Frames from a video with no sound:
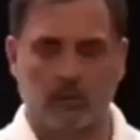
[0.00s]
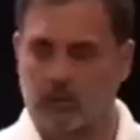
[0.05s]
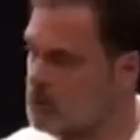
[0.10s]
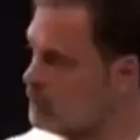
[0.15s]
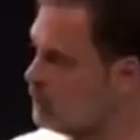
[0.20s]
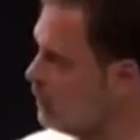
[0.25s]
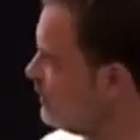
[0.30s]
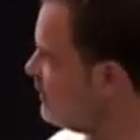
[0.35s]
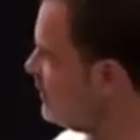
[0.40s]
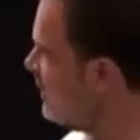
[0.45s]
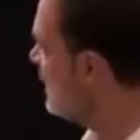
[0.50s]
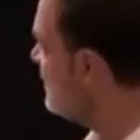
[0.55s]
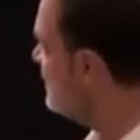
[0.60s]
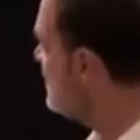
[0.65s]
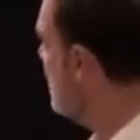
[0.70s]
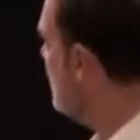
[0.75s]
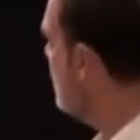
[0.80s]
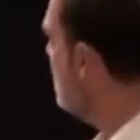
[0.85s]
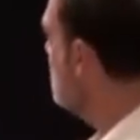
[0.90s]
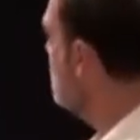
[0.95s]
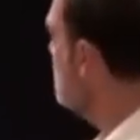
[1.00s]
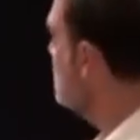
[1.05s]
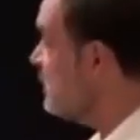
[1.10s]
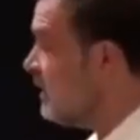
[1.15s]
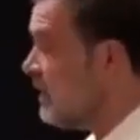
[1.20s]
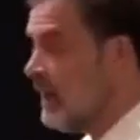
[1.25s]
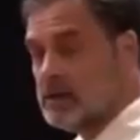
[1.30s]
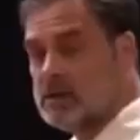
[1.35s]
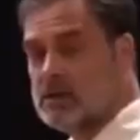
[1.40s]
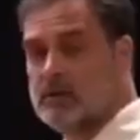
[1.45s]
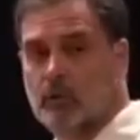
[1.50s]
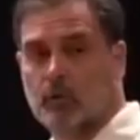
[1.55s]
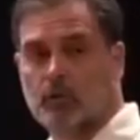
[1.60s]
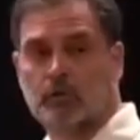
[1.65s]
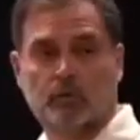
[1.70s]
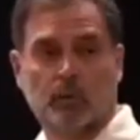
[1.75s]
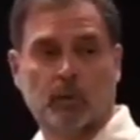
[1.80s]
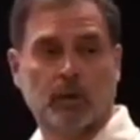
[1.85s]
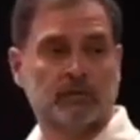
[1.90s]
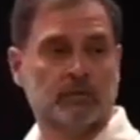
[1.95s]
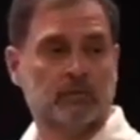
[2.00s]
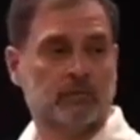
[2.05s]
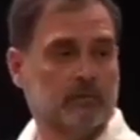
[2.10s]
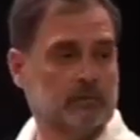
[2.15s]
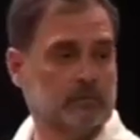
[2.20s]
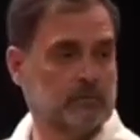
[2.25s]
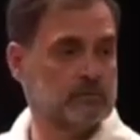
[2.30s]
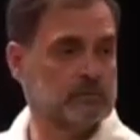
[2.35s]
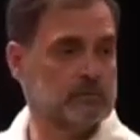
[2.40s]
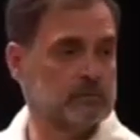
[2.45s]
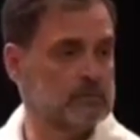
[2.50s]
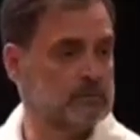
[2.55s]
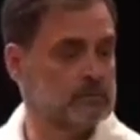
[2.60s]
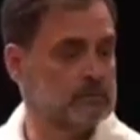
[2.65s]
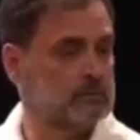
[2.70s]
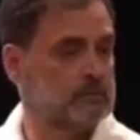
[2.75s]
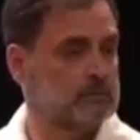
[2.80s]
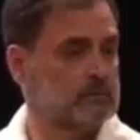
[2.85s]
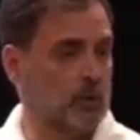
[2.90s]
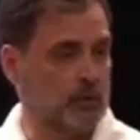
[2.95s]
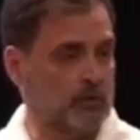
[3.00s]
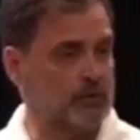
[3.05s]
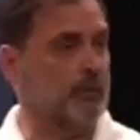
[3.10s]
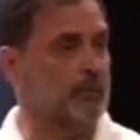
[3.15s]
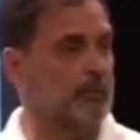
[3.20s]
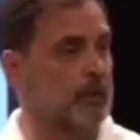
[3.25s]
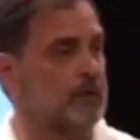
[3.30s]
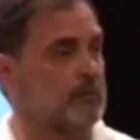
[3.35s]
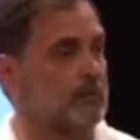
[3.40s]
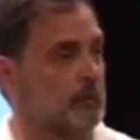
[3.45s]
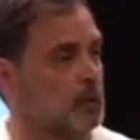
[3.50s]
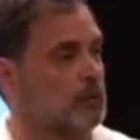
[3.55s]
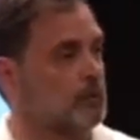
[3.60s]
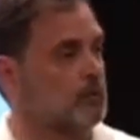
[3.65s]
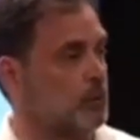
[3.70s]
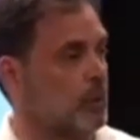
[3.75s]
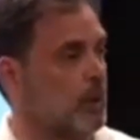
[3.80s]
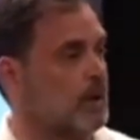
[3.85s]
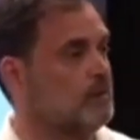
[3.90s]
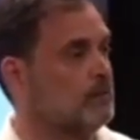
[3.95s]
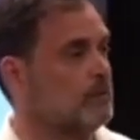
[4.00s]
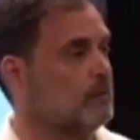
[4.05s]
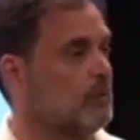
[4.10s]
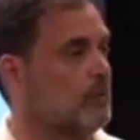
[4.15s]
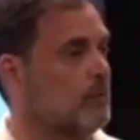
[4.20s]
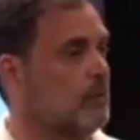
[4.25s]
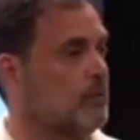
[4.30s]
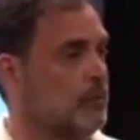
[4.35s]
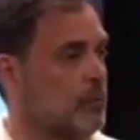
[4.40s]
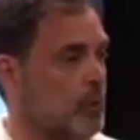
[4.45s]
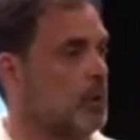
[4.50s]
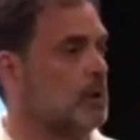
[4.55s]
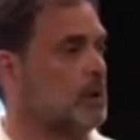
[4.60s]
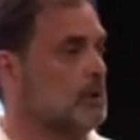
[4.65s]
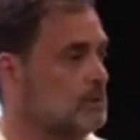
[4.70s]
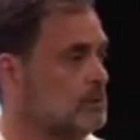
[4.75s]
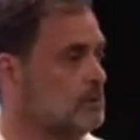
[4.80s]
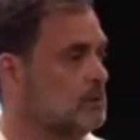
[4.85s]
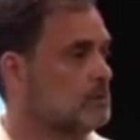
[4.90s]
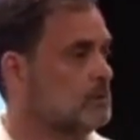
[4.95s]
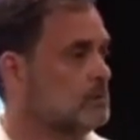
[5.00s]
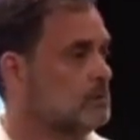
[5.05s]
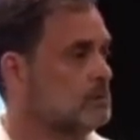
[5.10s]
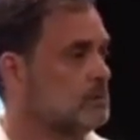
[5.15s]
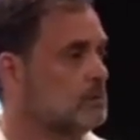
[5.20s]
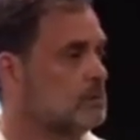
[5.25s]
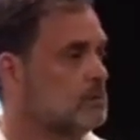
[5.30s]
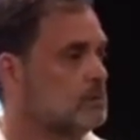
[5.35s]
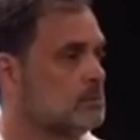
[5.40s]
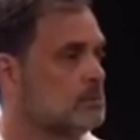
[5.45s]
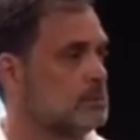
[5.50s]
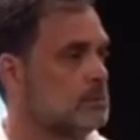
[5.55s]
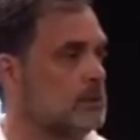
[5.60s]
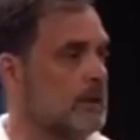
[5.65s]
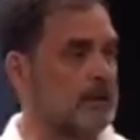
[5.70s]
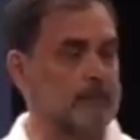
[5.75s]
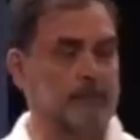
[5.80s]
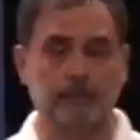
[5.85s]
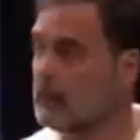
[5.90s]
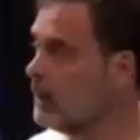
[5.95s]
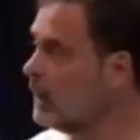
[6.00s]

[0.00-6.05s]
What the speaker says: show us the next slide, she actually votes twice. Or somebody votes twice for her. Right?